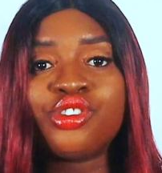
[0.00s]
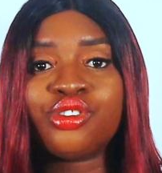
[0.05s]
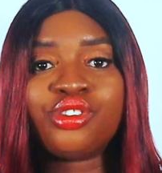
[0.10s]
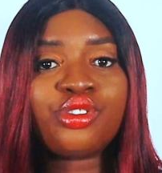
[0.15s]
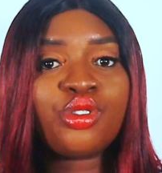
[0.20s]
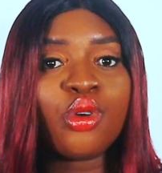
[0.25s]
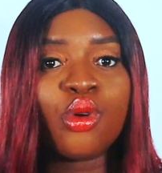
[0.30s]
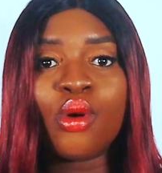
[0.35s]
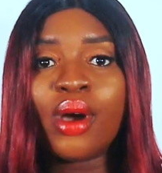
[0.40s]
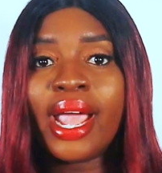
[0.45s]

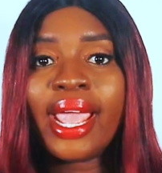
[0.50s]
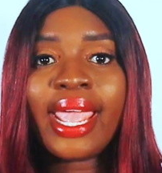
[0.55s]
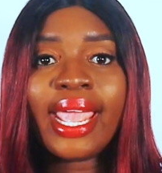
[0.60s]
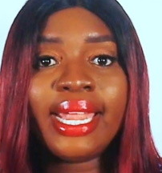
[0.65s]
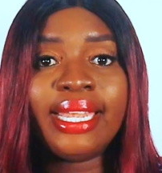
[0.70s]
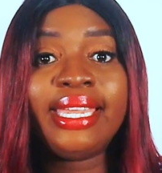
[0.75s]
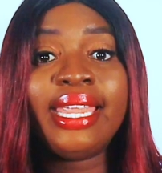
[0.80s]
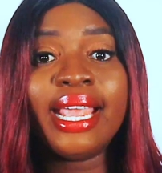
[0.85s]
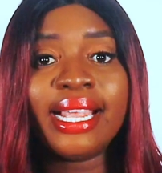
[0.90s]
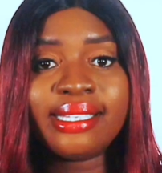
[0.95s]
should go
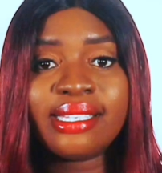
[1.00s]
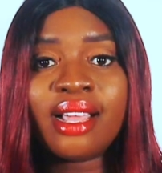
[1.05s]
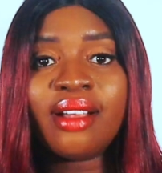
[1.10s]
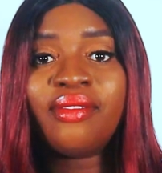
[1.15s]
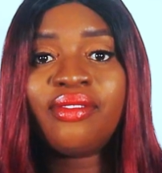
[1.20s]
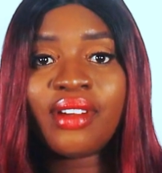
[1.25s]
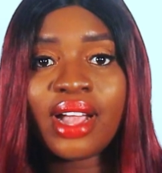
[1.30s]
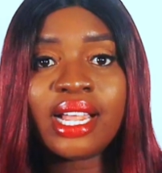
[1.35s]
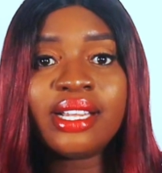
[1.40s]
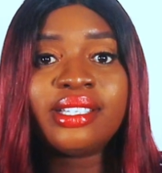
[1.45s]
ahead. Yes,
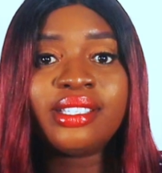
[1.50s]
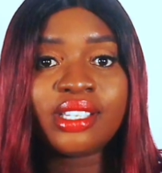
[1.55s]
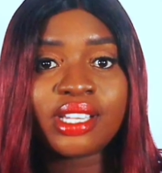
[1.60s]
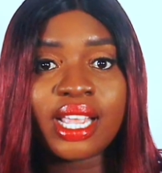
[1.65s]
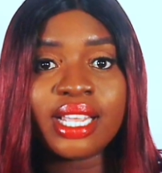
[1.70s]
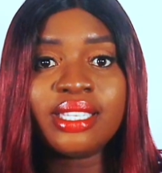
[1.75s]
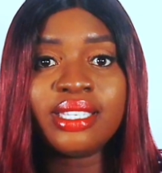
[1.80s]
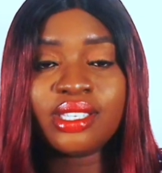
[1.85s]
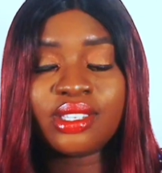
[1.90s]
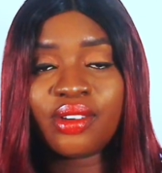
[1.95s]
I've had
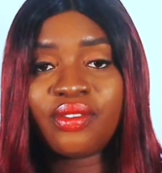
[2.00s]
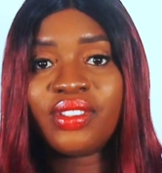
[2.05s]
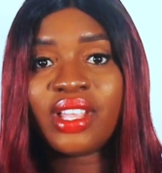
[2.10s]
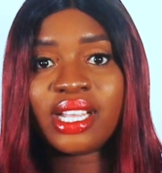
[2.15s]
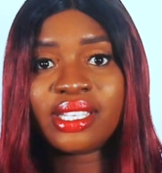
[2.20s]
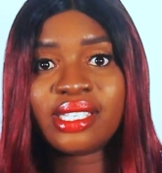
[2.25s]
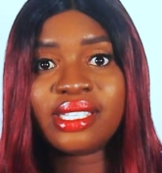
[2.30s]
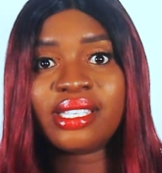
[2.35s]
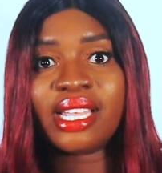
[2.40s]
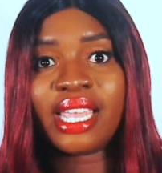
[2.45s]
cases of
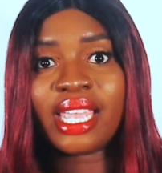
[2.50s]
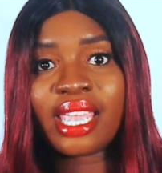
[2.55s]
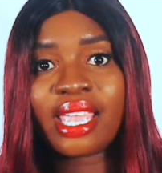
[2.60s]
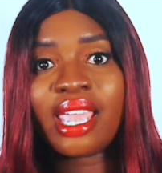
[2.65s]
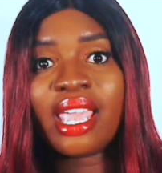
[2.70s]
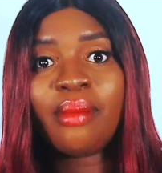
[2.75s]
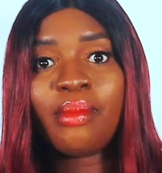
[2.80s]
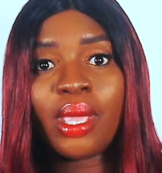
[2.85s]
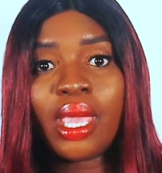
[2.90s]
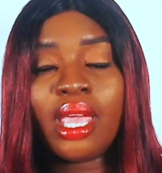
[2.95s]
that since I
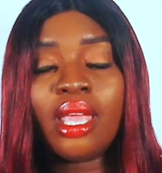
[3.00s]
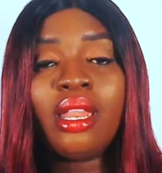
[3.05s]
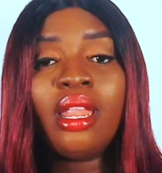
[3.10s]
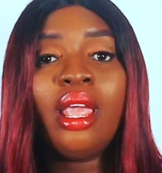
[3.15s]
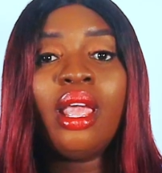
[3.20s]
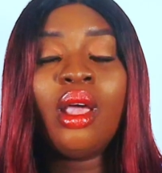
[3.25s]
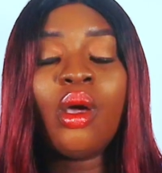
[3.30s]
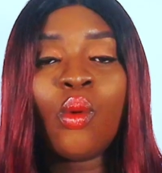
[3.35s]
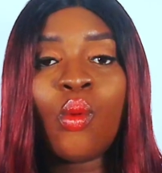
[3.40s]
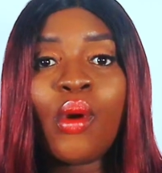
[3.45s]
came in
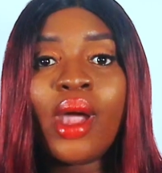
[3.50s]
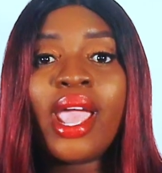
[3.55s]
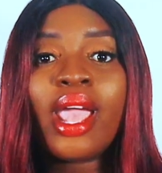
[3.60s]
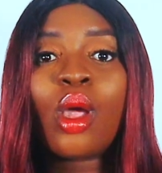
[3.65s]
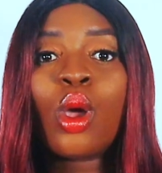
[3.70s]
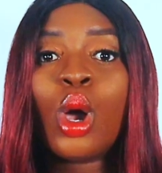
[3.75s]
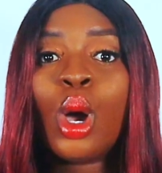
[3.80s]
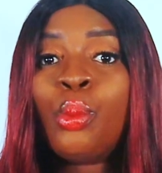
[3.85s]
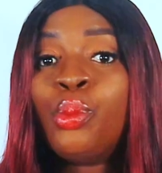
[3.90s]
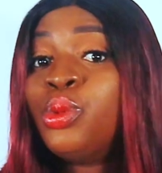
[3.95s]

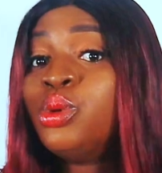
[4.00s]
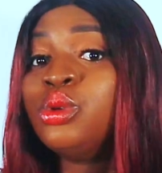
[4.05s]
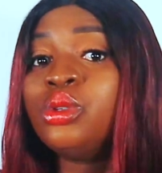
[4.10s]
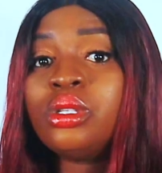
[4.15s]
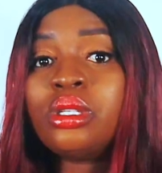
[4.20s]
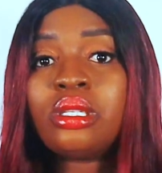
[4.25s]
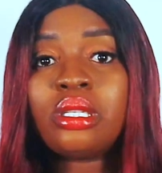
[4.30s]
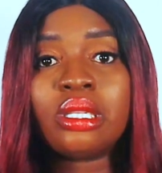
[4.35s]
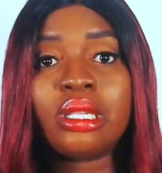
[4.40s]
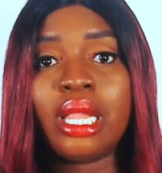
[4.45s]
where
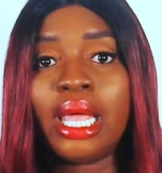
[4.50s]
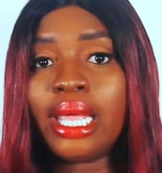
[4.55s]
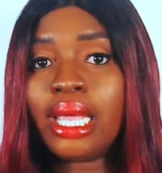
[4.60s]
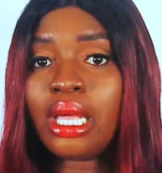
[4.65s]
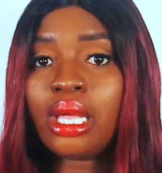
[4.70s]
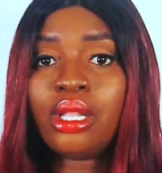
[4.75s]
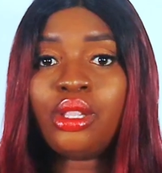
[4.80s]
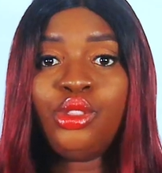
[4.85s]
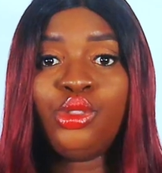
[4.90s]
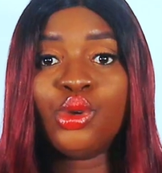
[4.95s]
couples
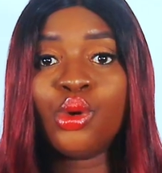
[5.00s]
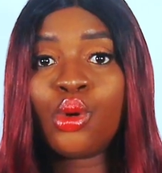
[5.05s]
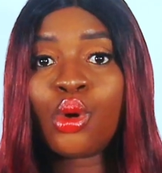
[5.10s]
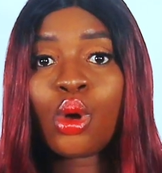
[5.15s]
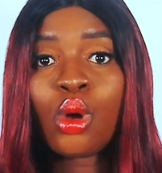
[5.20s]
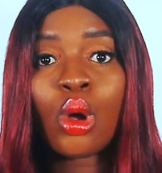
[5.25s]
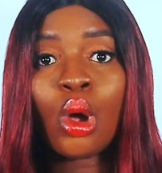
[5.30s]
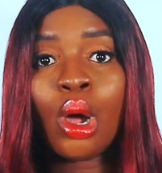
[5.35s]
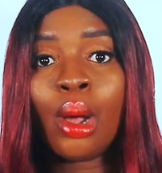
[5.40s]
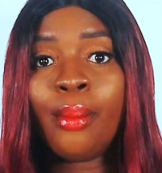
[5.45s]
like
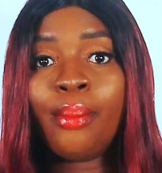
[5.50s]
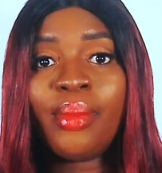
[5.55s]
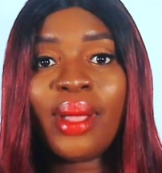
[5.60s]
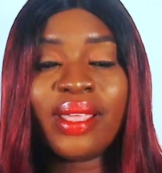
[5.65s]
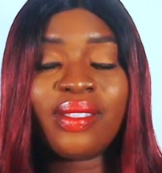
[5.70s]
don't come.